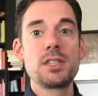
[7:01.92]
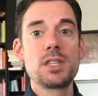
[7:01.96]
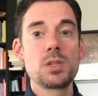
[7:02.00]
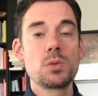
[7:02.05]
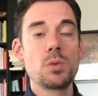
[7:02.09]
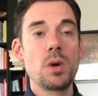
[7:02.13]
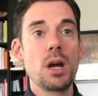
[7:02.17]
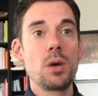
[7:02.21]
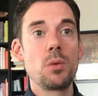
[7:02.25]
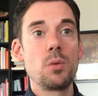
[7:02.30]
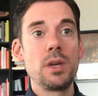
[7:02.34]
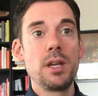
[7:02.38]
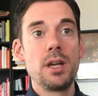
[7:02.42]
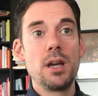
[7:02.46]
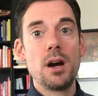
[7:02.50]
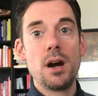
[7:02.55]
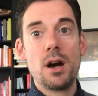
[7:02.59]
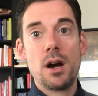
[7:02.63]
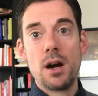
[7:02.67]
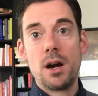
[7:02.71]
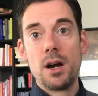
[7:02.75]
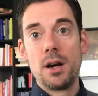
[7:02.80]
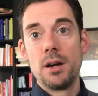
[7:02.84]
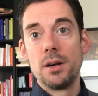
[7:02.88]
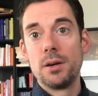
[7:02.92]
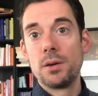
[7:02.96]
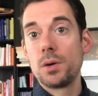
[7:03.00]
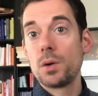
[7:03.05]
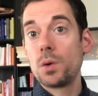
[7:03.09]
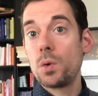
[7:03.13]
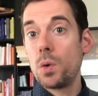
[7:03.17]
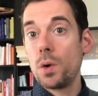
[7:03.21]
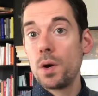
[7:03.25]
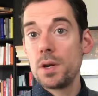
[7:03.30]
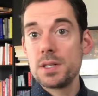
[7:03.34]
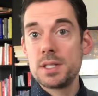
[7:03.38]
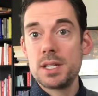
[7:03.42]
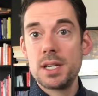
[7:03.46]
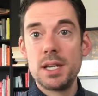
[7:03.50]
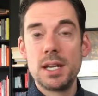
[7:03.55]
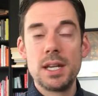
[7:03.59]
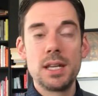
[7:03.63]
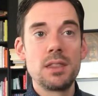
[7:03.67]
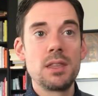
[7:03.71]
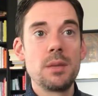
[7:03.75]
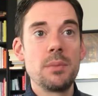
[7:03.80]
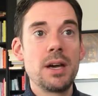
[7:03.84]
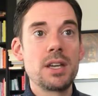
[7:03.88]
is why we are
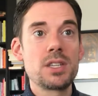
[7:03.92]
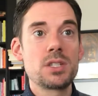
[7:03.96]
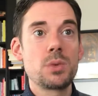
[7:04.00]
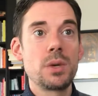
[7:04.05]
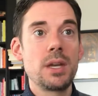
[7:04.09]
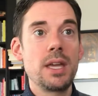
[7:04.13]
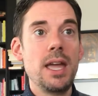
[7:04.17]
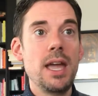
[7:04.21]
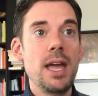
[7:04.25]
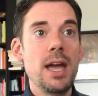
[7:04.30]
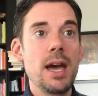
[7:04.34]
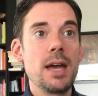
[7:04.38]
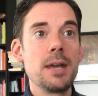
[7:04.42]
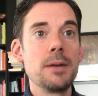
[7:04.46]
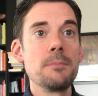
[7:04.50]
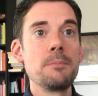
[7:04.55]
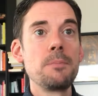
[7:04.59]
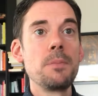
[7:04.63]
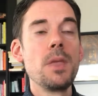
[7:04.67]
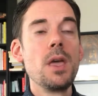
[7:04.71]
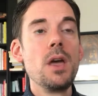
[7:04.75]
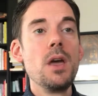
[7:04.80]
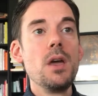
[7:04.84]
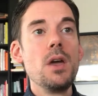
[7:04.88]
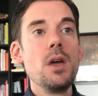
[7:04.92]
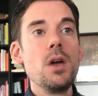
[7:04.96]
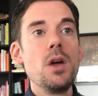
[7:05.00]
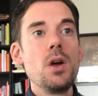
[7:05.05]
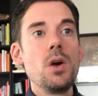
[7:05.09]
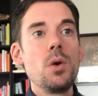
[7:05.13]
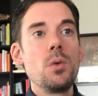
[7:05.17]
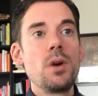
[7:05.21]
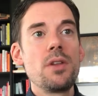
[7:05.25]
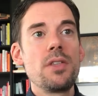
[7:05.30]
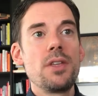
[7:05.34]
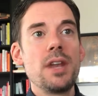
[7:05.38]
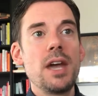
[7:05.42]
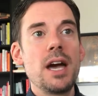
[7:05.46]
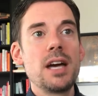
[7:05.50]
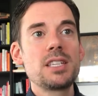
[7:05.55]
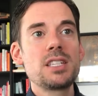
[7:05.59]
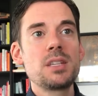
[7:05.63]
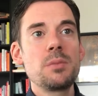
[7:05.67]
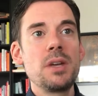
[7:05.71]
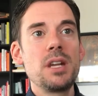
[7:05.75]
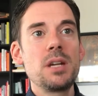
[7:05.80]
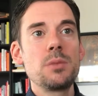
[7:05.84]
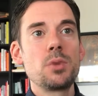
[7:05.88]
quarantining the best we can. With an
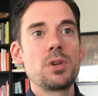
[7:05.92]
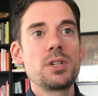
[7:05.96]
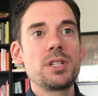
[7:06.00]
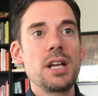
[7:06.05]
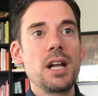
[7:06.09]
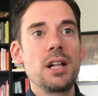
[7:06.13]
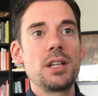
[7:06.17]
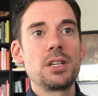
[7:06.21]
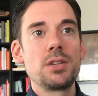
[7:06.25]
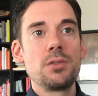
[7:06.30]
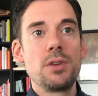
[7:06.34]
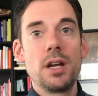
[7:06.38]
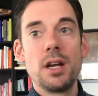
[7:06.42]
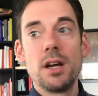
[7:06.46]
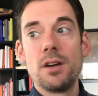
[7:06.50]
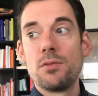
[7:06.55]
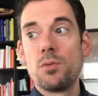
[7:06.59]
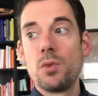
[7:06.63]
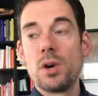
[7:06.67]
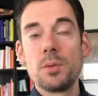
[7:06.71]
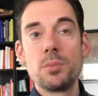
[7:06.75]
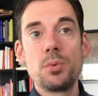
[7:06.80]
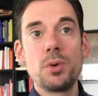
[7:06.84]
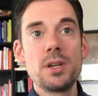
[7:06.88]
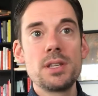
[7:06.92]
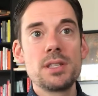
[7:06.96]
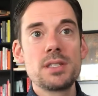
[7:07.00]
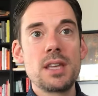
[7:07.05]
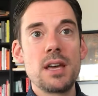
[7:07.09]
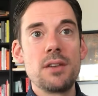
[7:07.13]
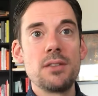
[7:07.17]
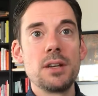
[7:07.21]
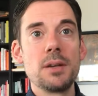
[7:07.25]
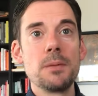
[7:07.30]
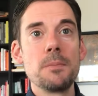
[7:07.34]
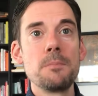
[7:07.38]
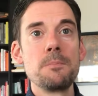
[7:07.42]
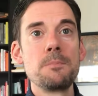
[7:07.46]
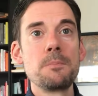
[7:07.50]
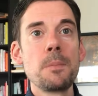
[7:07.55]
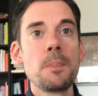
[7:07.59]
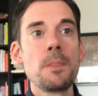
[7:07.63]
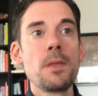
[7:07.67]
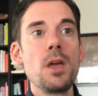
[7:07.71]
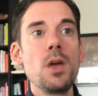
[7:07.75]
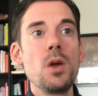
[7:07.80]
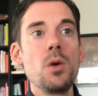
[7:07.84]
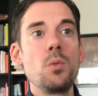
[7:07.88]
estimated mortality rate of 1.7,
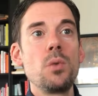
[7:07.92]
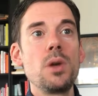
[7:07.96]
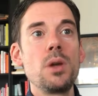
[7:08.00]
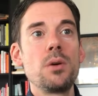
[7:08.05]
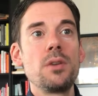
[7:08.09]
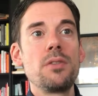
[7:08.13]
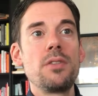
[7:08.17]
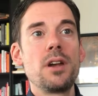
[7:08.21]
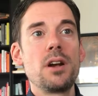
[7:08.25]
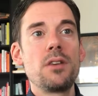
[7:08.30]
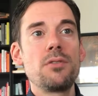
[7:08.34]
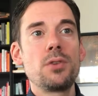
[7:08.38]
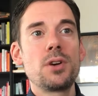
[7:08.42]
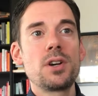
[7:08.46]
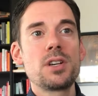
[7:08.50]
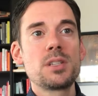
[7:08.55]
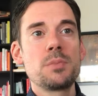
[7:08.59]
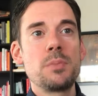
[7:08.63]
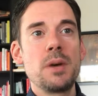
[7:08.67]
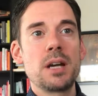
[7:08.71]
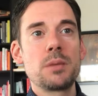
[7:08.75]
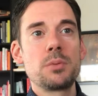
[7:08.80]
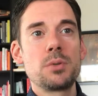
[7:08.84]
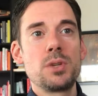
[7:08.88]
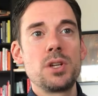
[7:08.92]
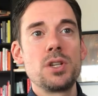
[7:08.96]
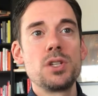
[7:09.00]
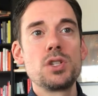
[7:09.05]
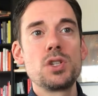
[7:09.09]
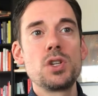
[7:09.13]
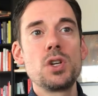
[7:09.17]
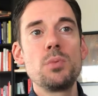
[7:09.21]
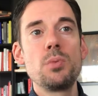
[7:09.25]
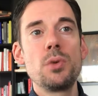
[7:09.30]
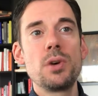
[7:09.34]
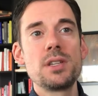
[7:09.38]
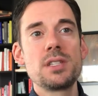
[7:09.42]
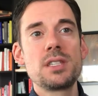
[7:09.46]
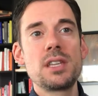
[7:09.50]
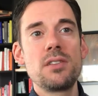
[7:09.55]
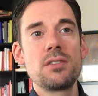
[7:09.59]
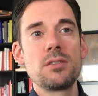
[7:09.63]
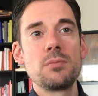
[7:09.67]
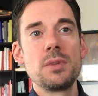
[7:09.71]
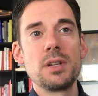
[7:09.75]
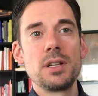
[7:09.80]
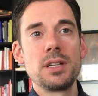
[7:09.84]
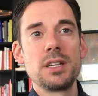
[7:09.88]
we would therefore expect between
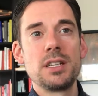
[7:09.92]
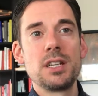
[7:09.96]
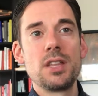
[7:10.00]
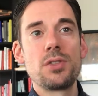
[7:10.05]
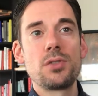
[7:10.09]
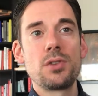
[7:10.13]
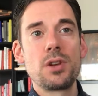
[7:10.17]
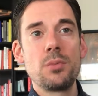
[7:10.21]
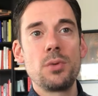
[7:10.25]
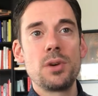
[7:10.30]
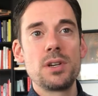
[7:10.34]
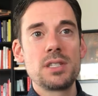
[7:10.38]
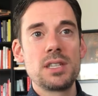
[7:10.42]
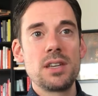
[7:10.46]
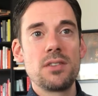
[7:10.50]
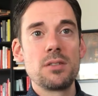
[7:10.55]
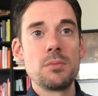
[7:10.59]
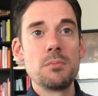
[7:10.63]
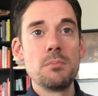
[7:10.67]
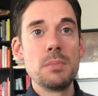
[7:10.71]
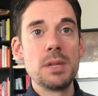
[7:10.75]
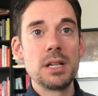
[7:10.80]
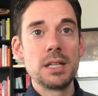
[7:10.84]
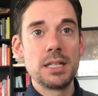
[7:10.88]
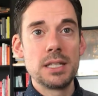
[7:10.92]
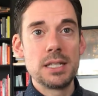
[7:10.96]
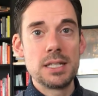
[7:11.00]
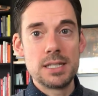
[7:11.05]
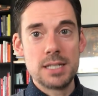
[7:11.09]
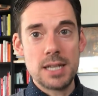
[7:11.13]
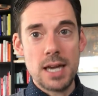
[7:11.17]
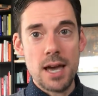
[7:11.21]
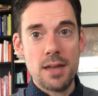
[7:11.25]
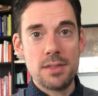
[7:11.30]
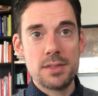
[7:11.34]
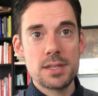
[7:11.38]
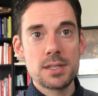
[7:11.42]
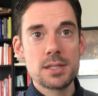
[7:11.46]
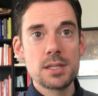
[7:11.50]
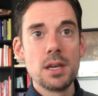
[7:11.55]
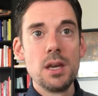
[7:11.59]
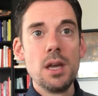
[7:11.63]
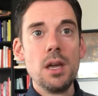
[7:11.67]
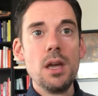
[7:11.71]
2.7 million and 3.7 million deaths.